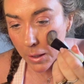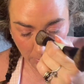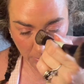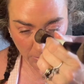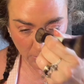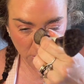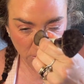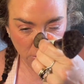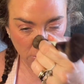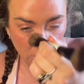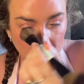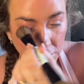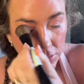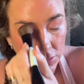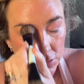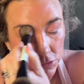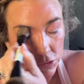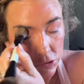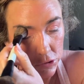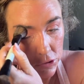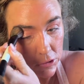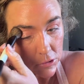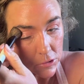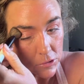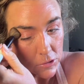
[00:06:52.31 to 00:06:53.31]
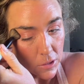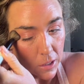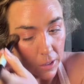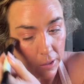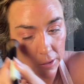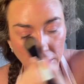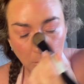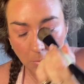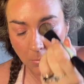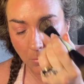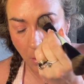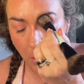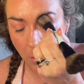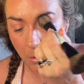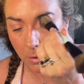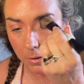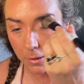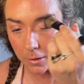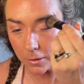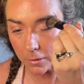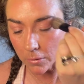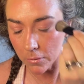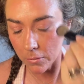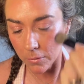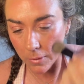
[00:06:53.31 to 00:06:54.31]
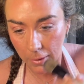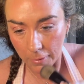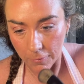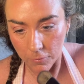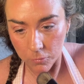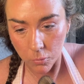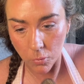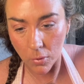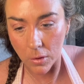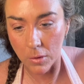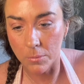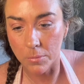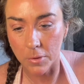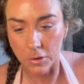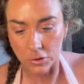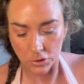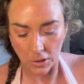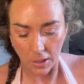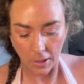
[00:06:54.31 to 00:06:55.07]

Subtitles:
It's just like the Mario F1 brush.